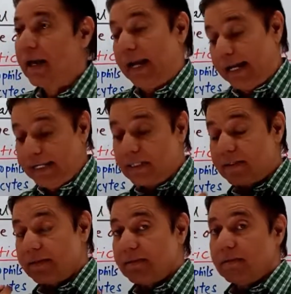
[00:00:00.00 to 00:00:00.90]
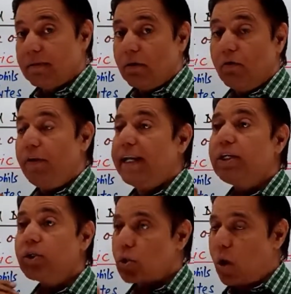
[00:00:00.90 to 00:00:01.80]
It is very
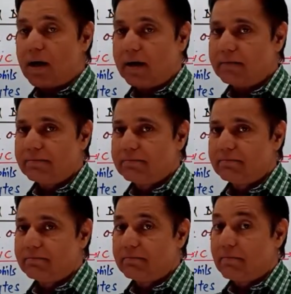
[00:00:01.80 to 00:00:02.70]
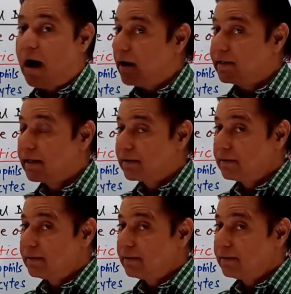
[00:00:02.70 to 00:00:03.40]
stronger, harder